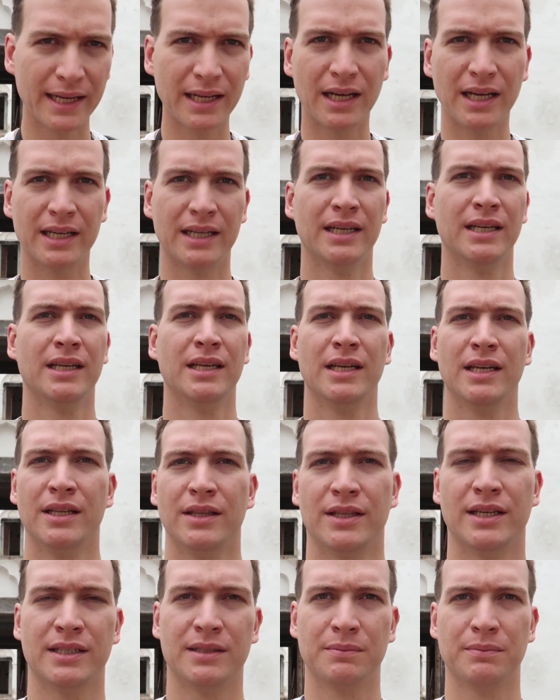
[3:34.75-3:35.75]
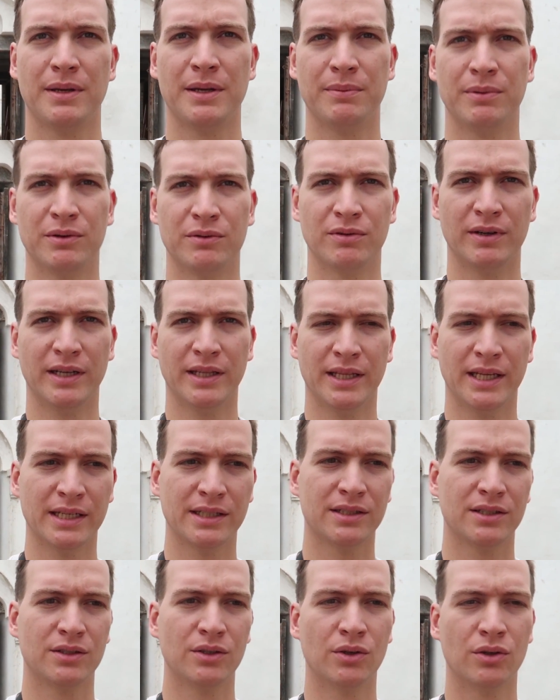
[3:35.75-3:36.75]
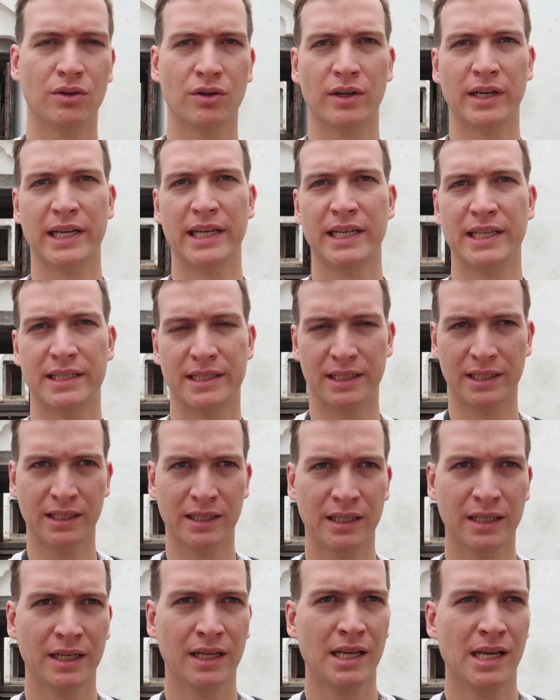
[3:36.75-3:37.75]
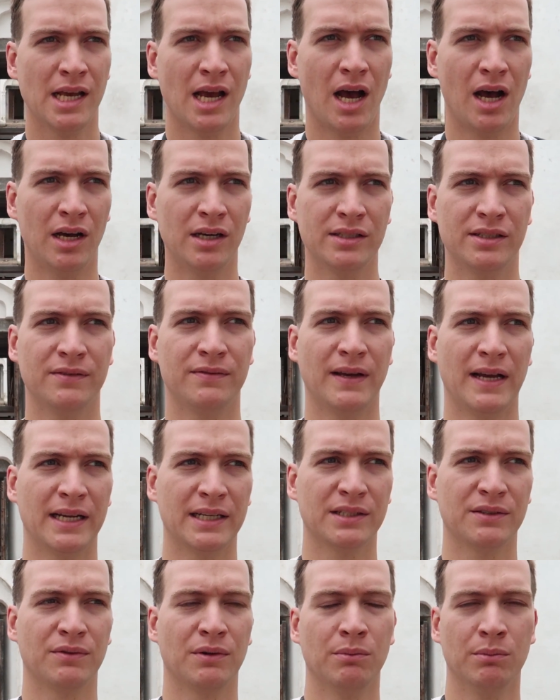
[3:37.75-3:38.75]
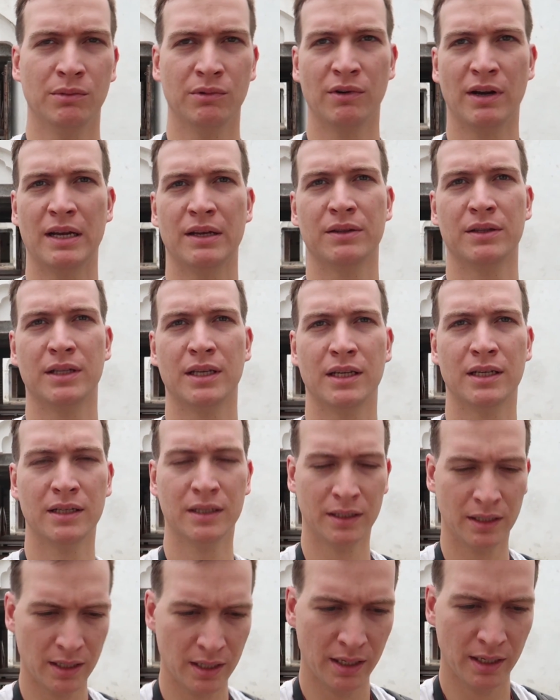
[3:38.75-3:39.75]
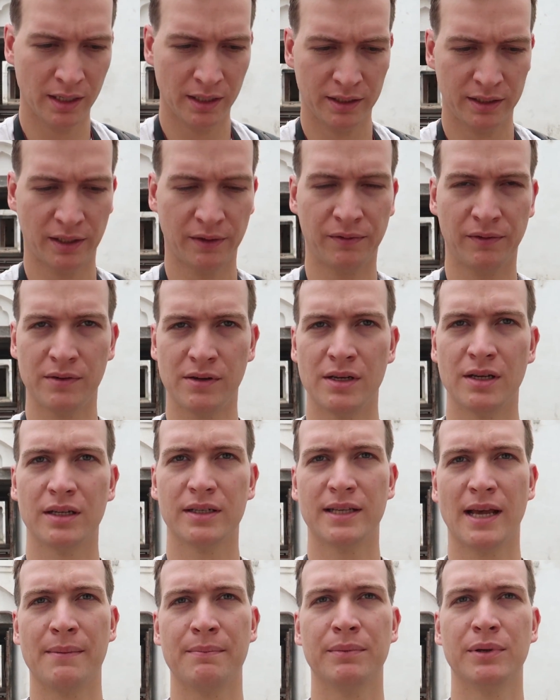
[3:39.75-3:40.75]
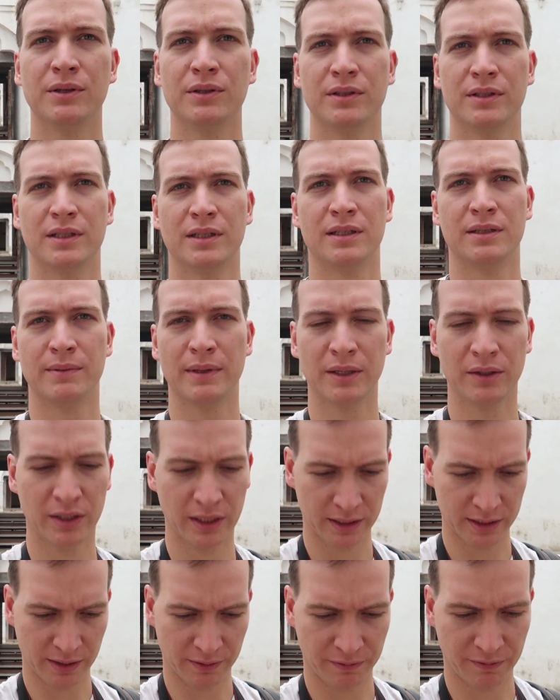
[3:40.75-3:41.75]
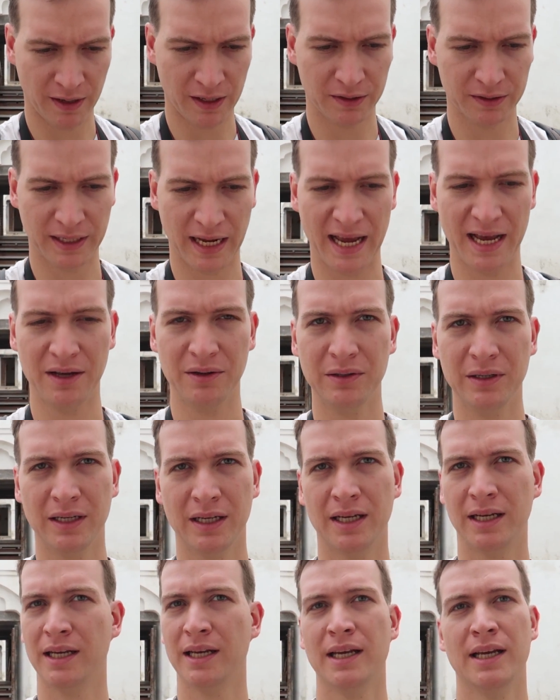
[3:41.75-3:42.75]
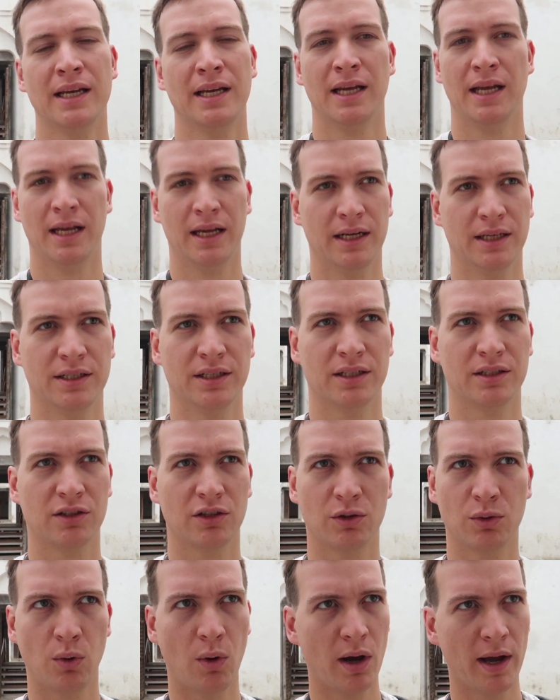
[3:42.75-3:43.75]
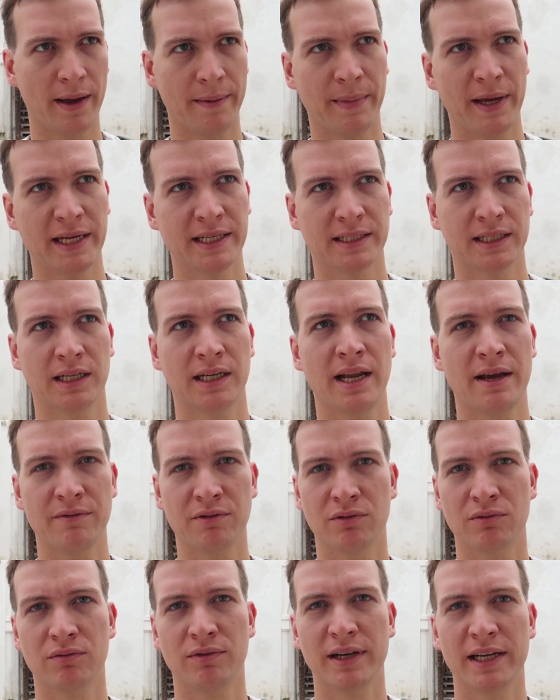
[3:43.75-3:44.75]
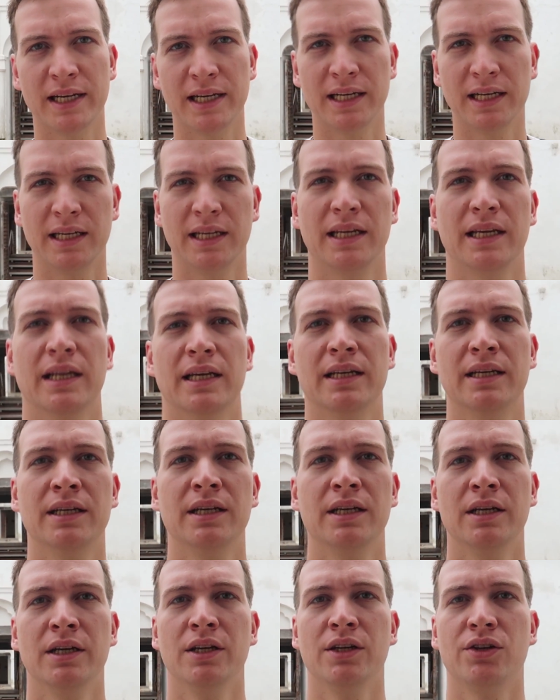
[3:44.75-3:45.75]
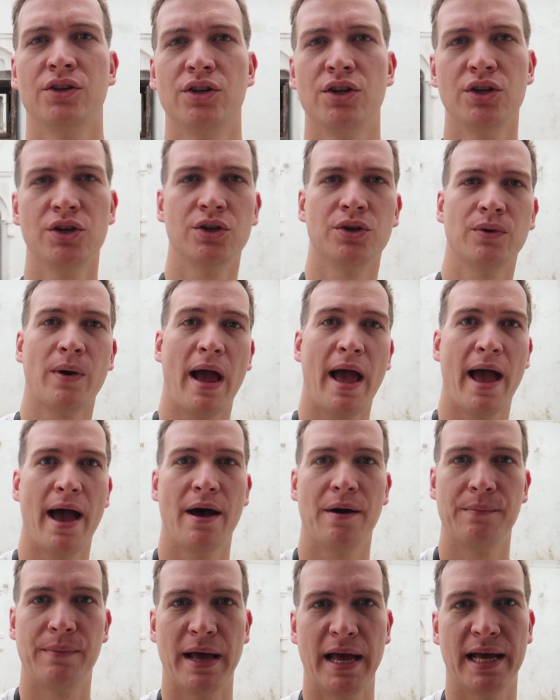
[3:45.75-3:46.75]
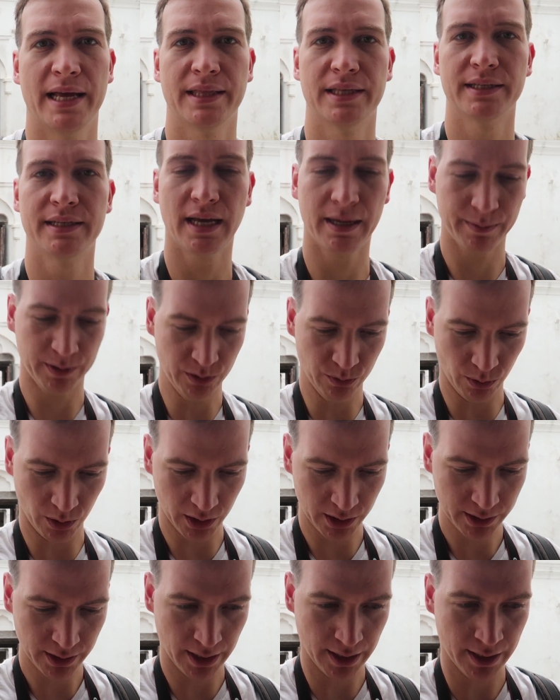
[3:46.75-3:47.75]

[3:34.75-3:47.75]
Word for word: And like, there's some people who've written their stories and artifacts from around the different temples and buildings that fell down. It's just quite amazing. I never really knew how bad the damage was.